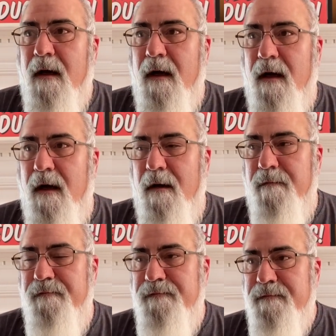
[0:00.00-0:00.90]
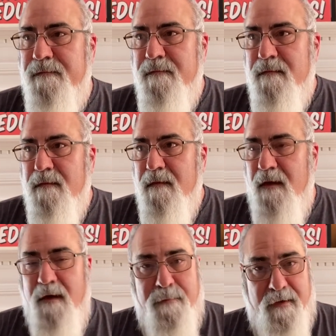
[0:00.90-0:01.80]

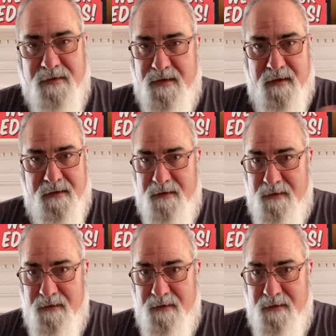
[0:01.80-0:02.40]
You post the